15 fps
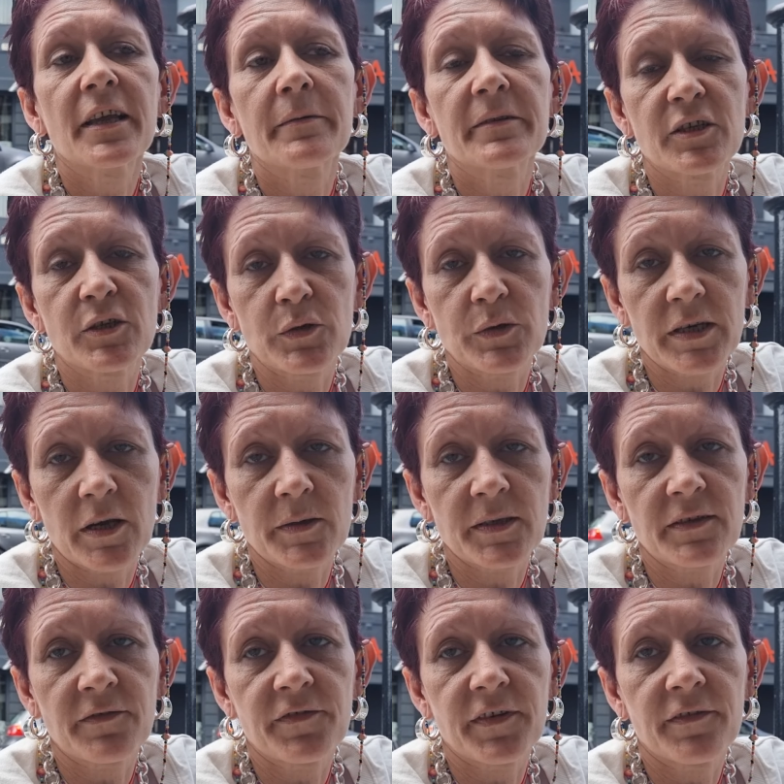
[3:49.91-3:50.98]
that, was in
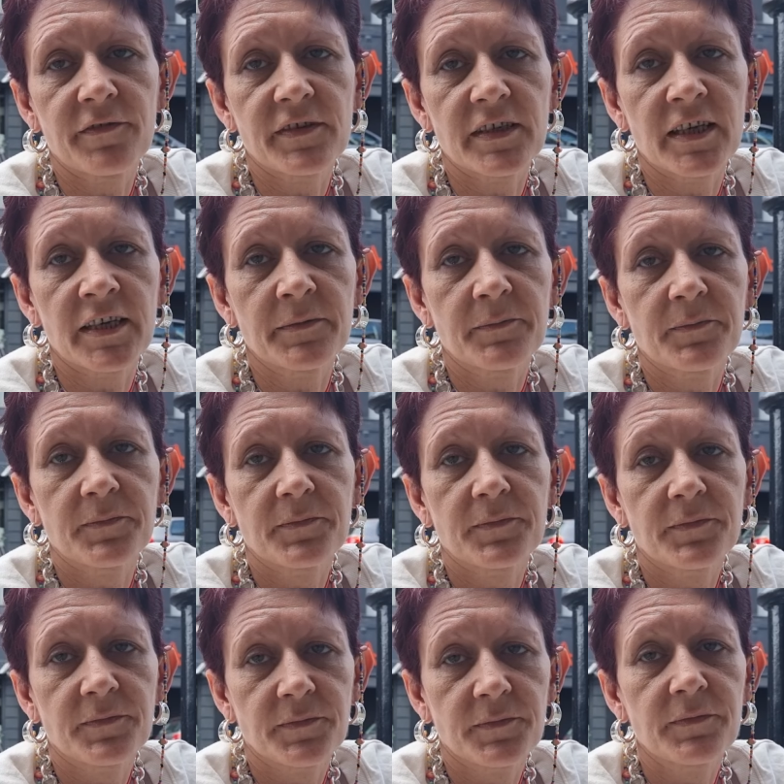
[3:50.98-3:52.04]

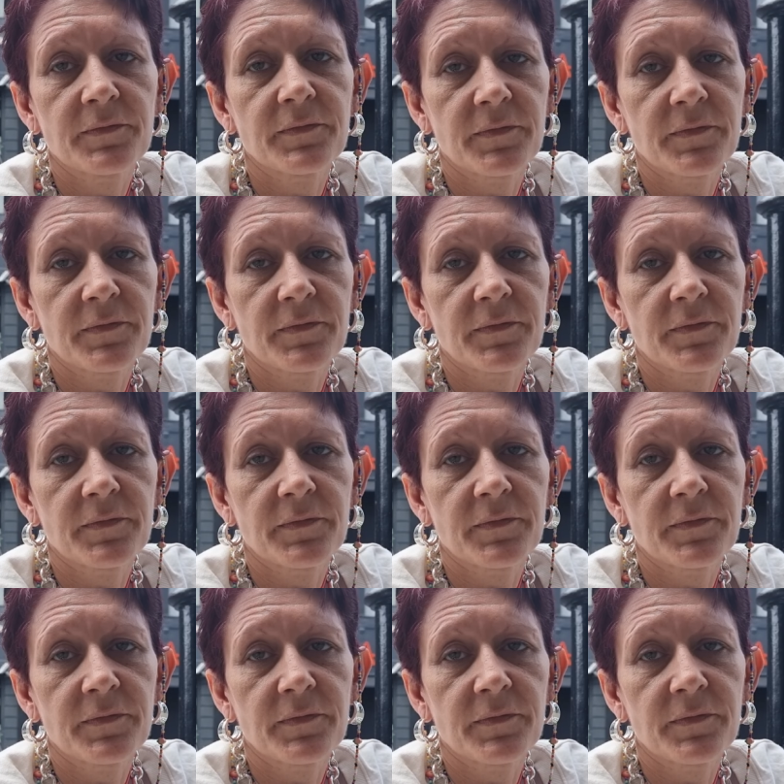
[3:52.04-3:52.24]
2015 you, had to,